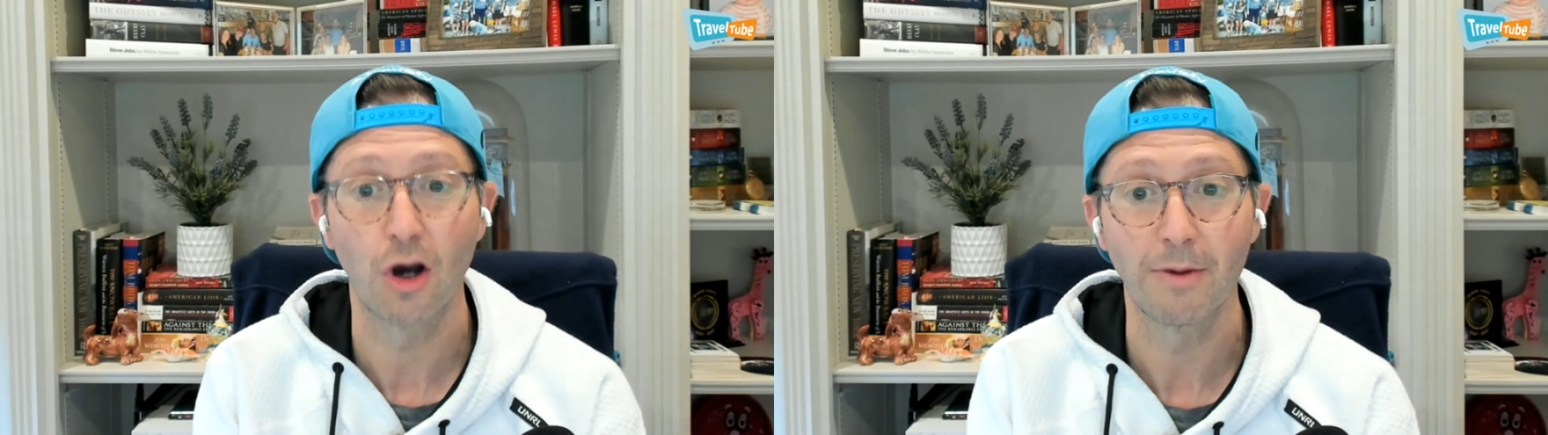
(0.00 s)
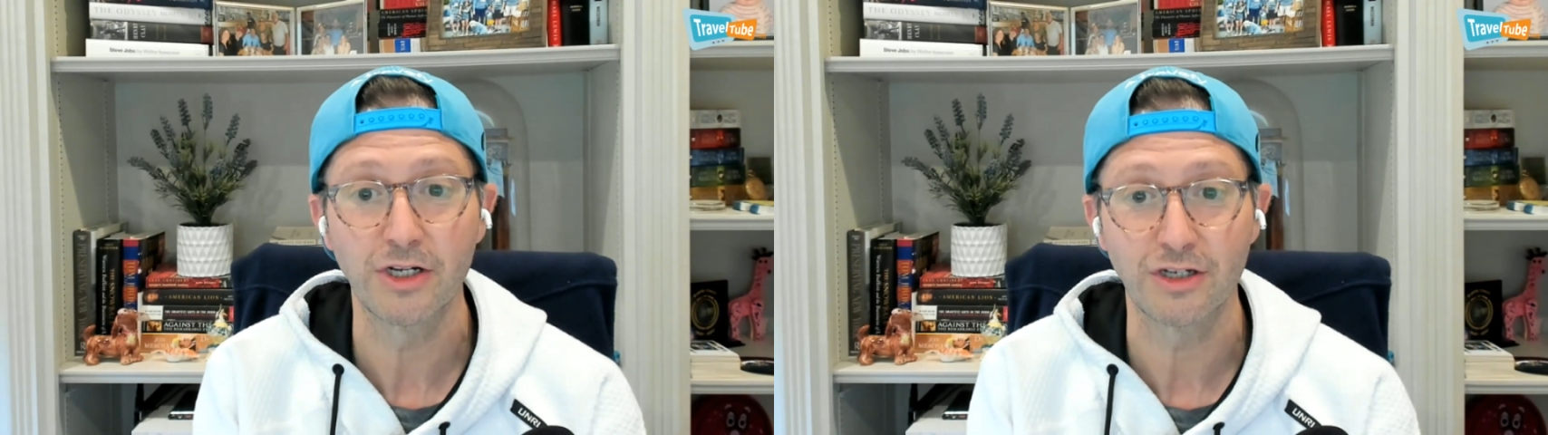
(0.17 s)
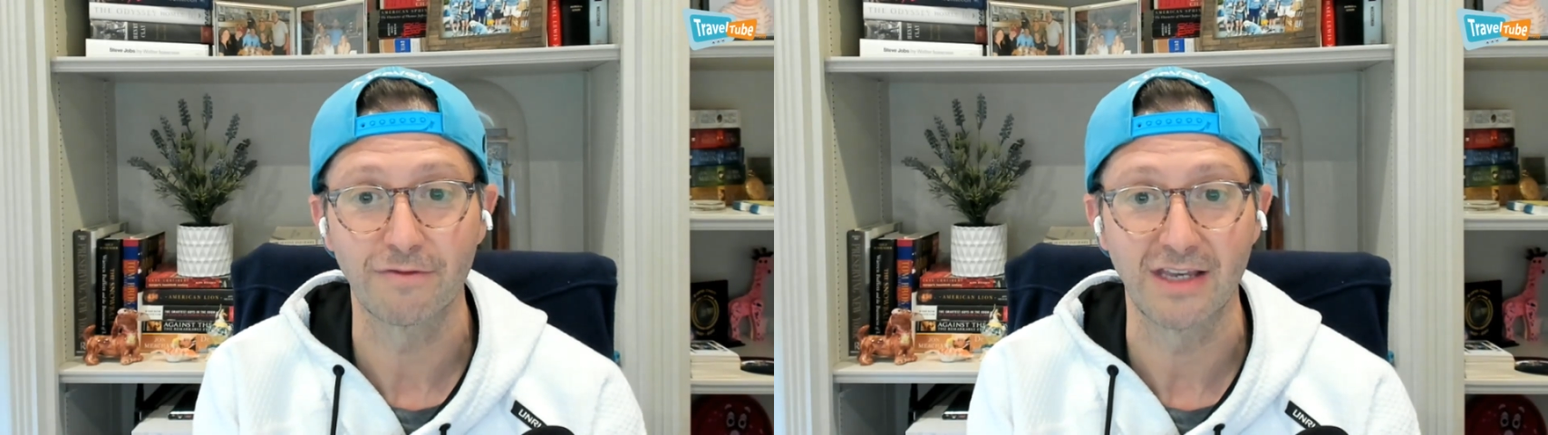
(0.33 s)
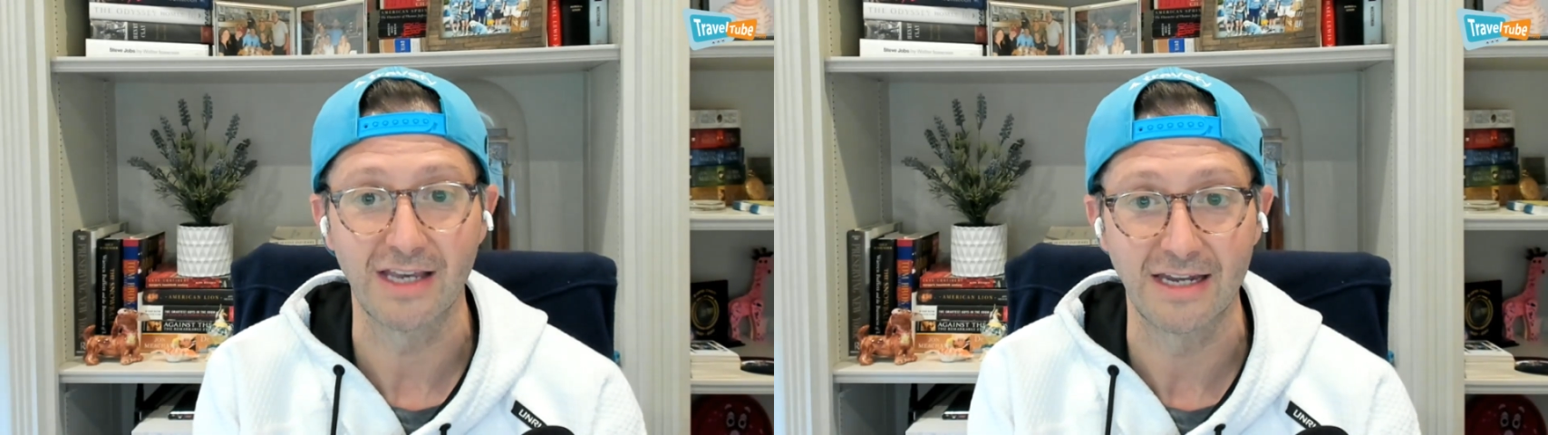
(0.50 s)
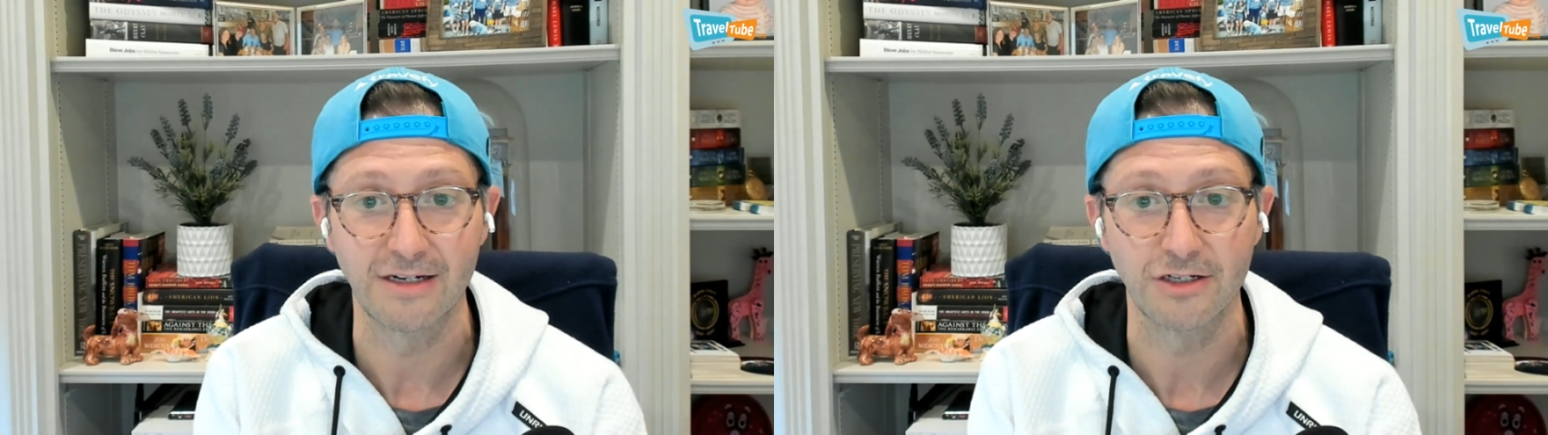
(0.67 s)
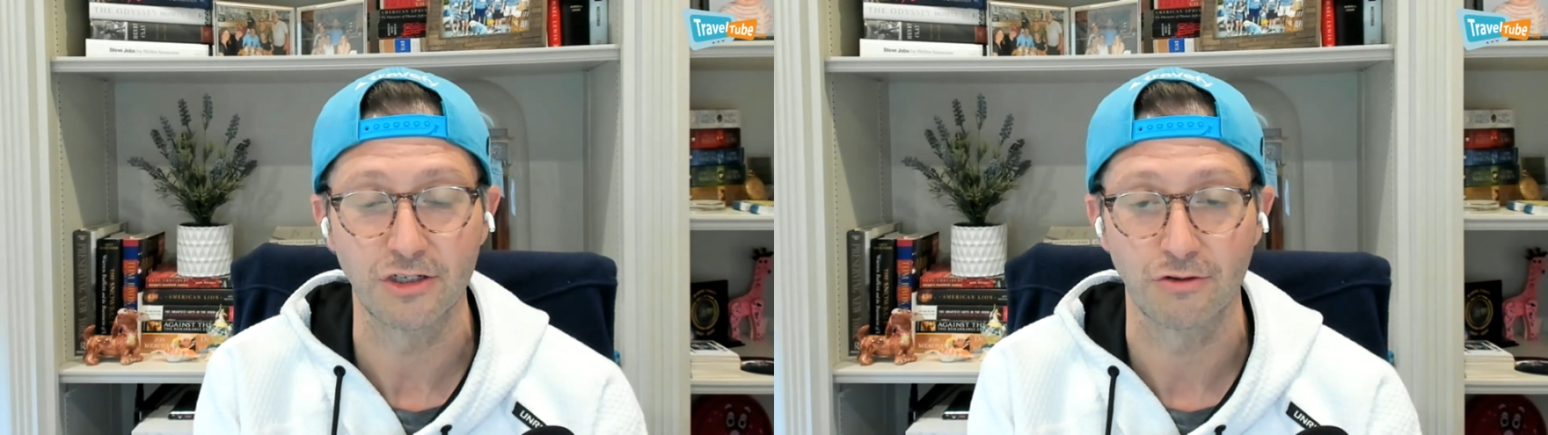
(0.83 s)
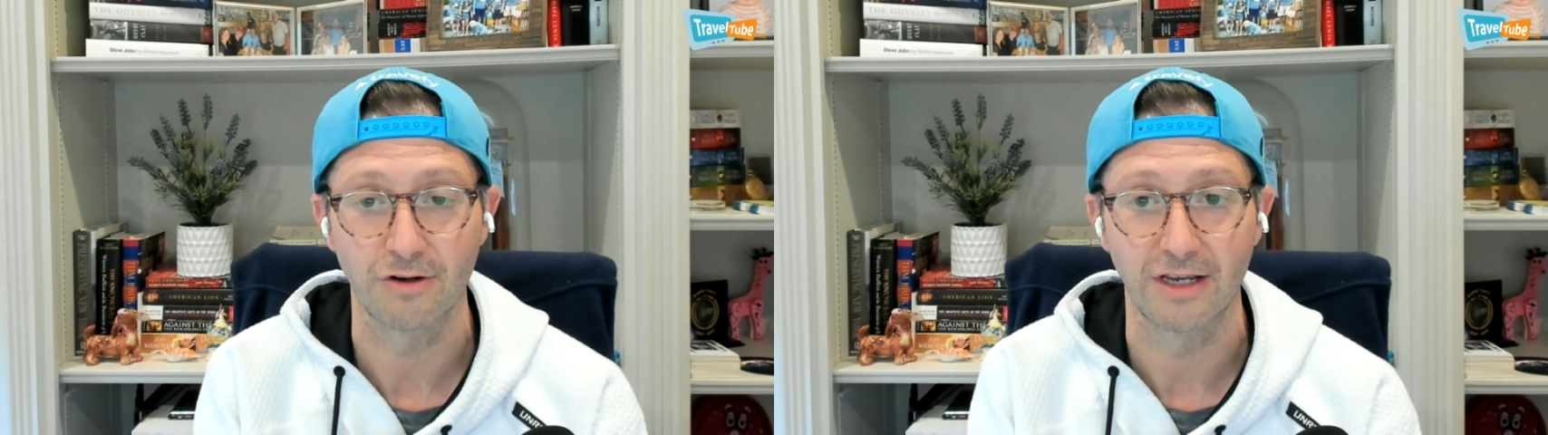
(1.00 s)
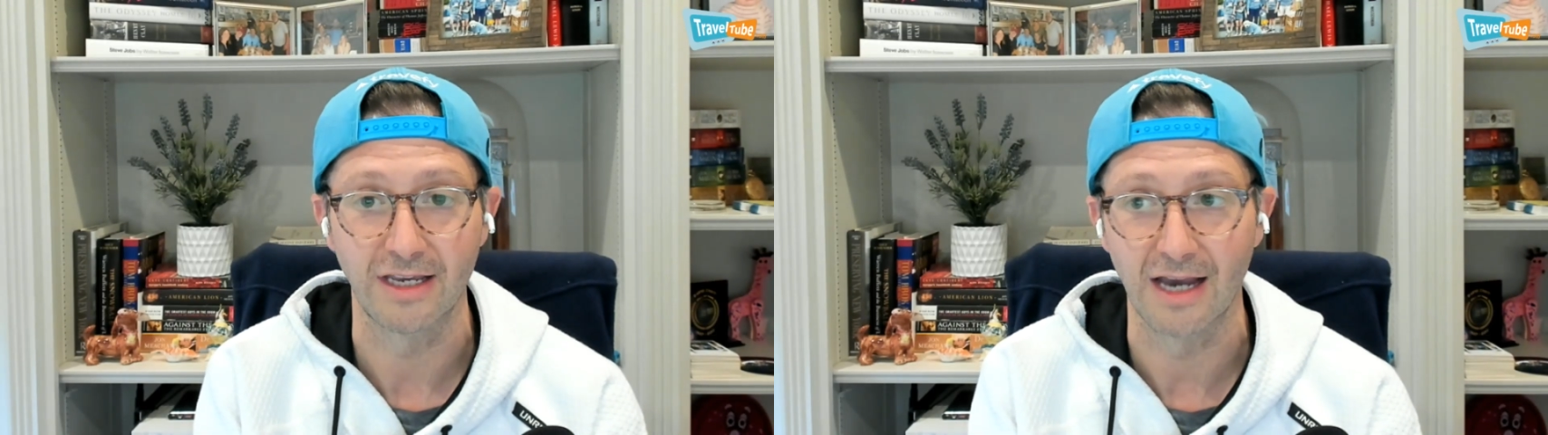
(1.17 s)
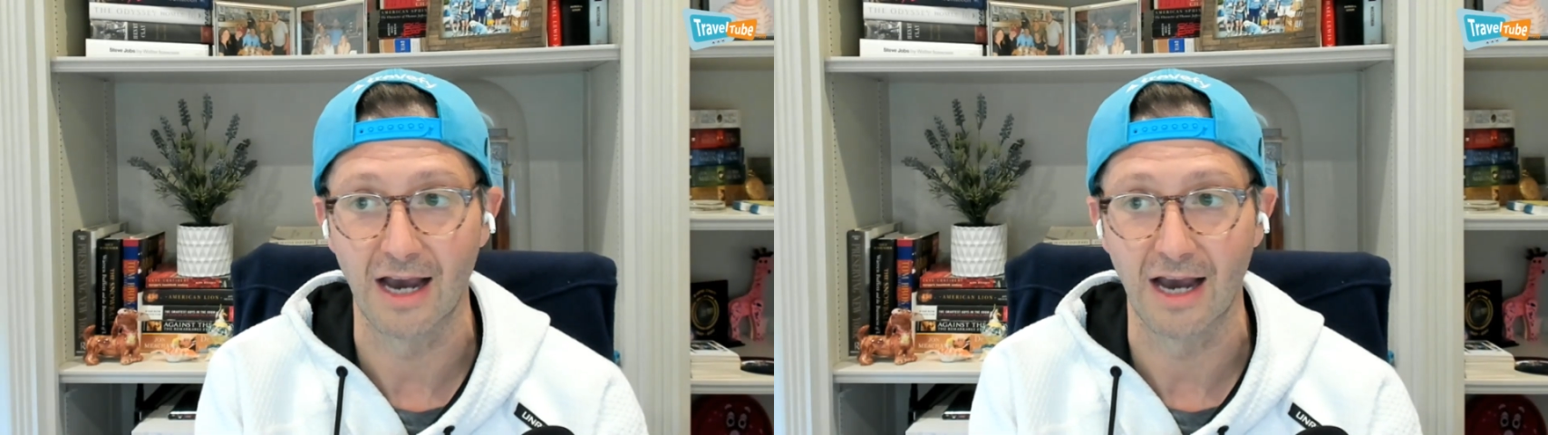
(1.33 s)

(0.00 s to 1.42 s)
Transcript: much of the industry